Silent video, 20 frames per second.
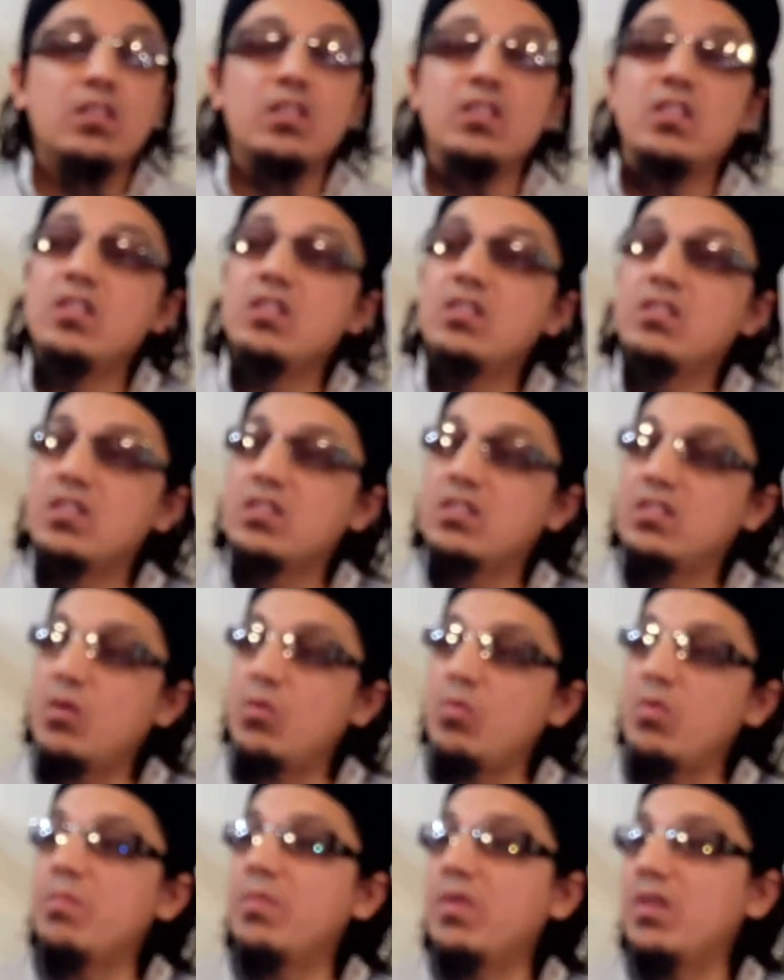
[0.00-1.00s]
This is just
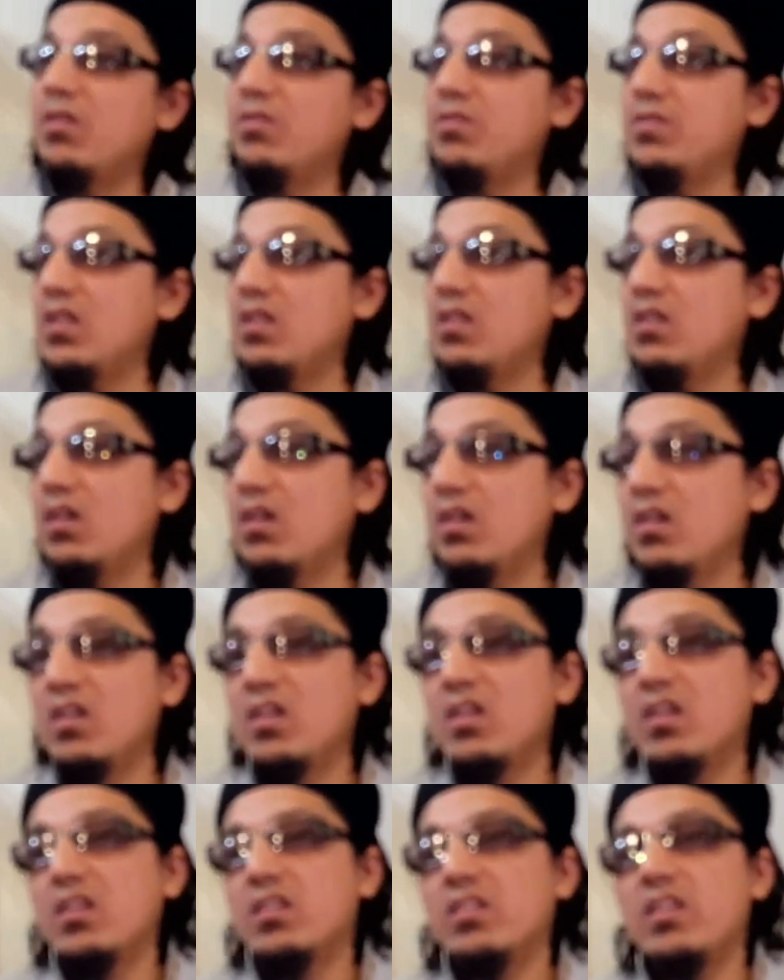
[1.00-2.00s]
the women of Jannah.
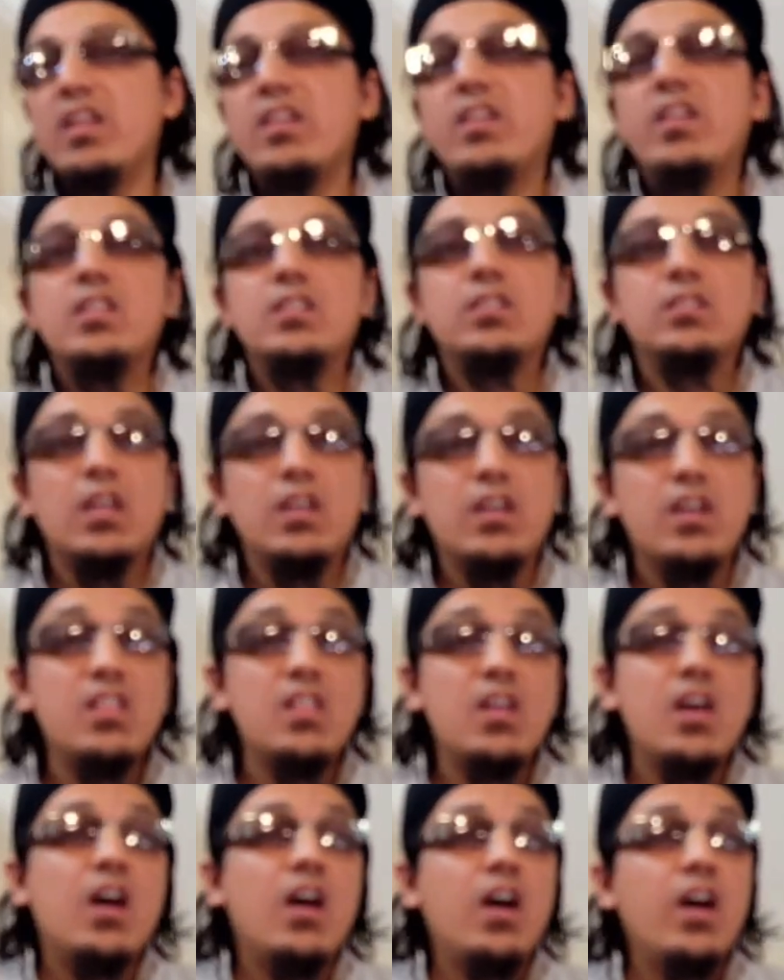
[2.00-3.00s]
Then there is the
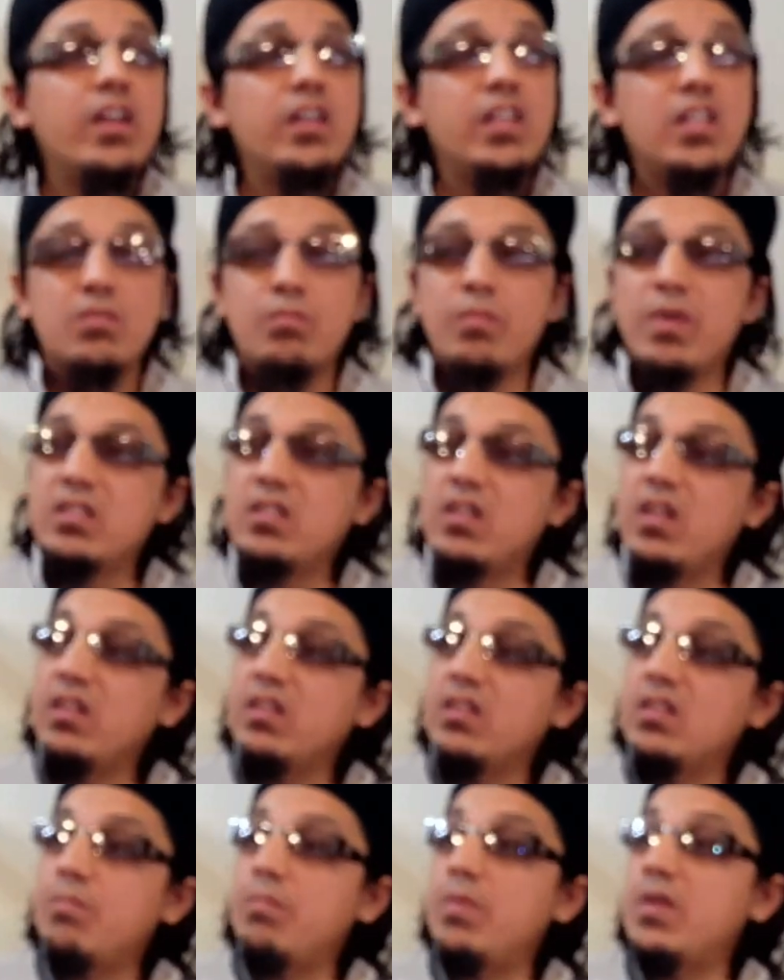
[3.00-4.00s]
other ahadith
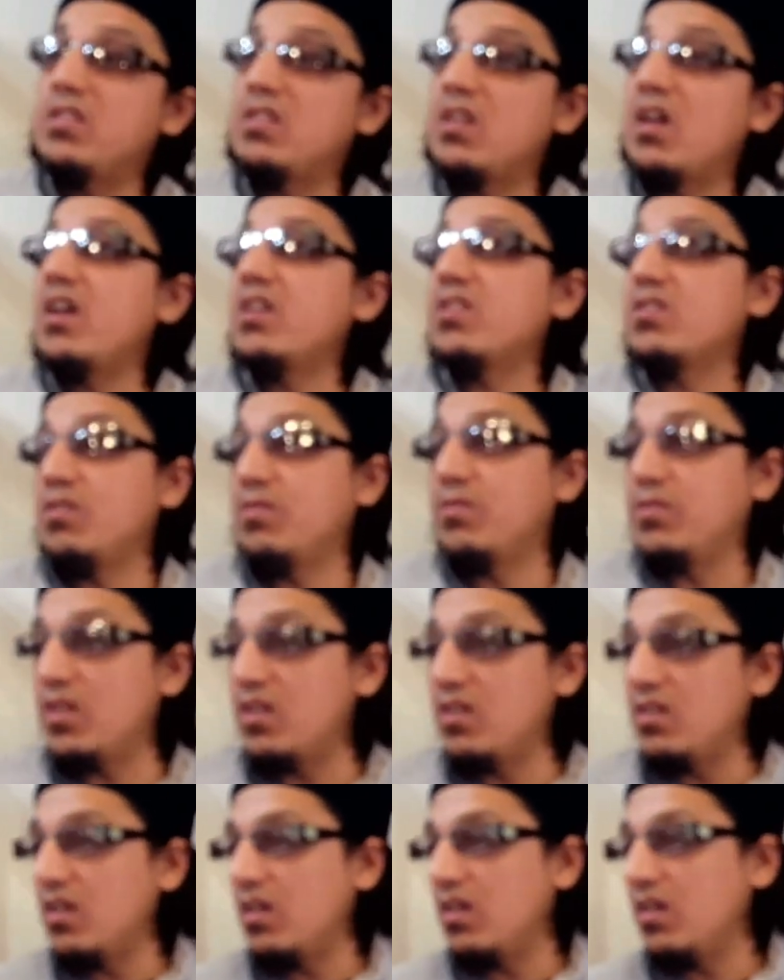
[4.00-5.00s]
mentioning the bazaars of
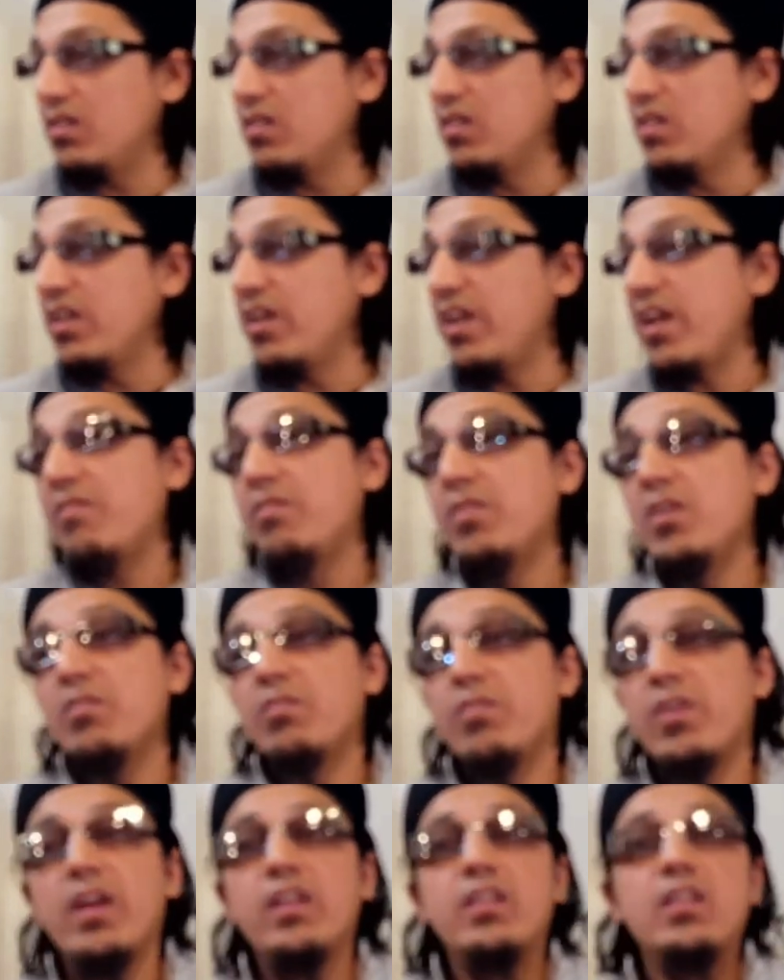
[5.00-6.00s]
Jannah. Every
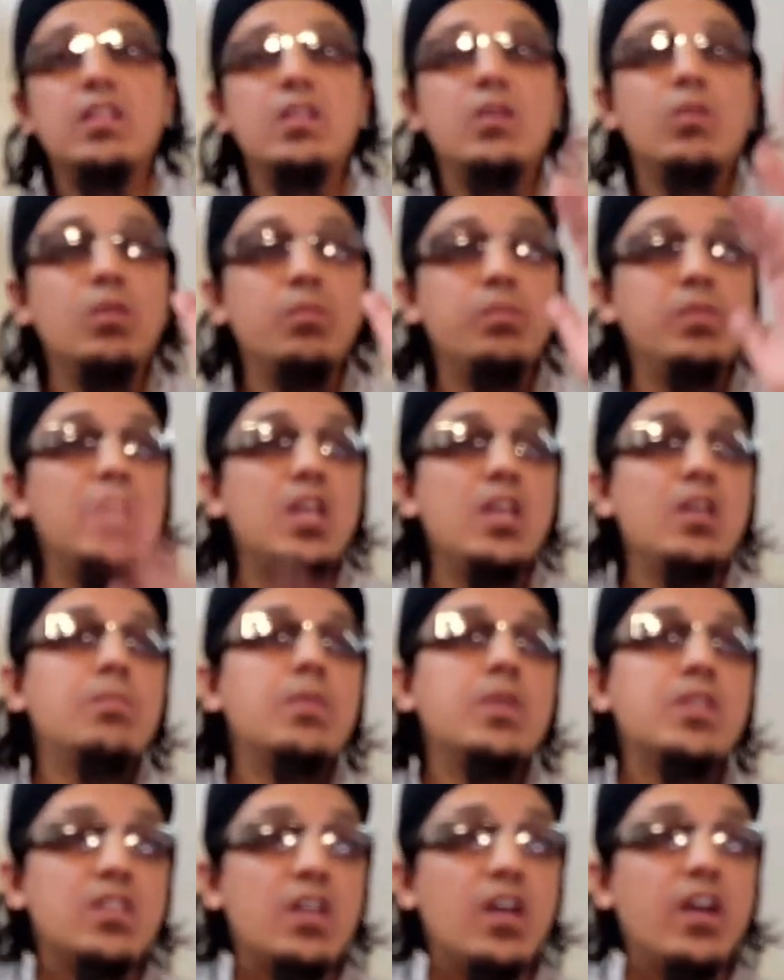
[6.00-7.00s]
Friday there will be a
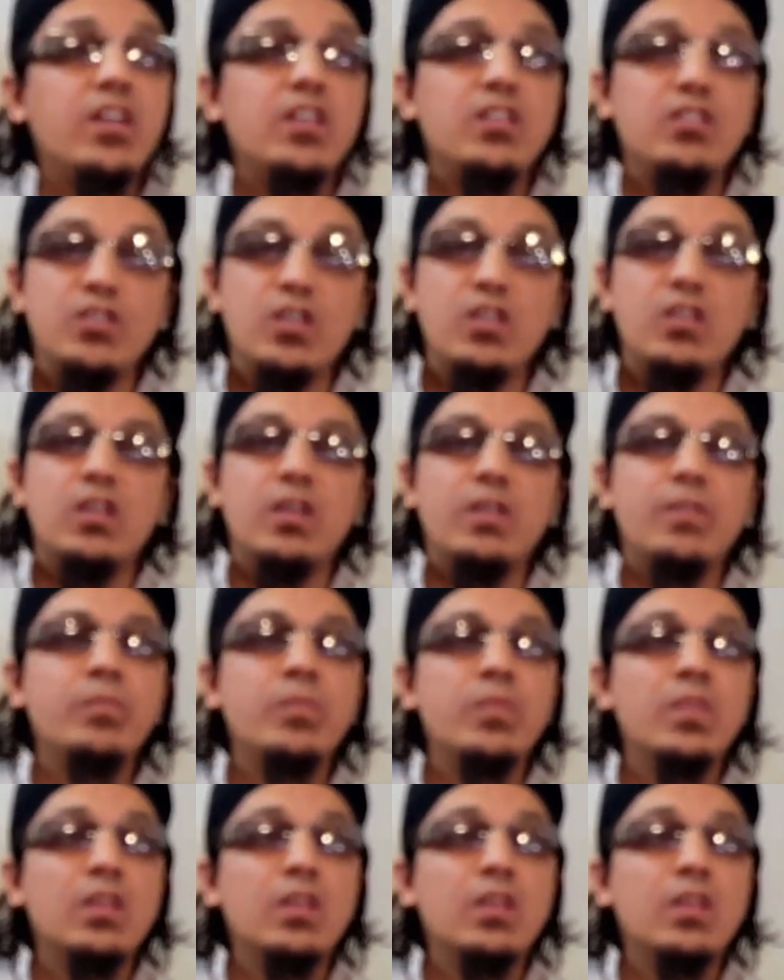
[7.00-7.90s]
bazaar in Jannah.